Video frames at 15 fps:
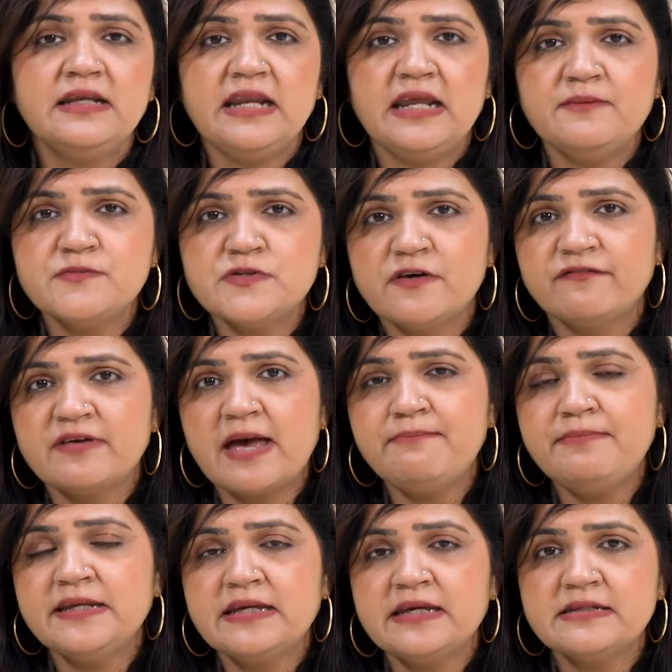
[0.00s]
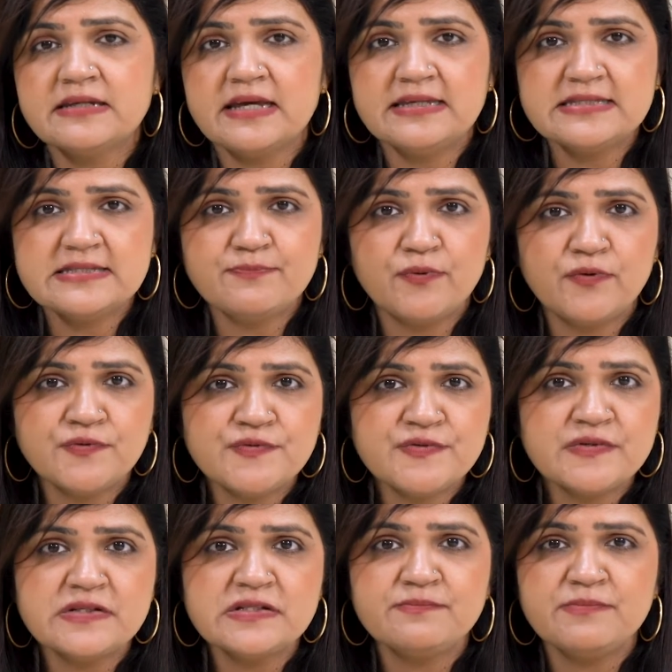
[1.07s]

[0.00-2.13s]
names of applicant and sponsors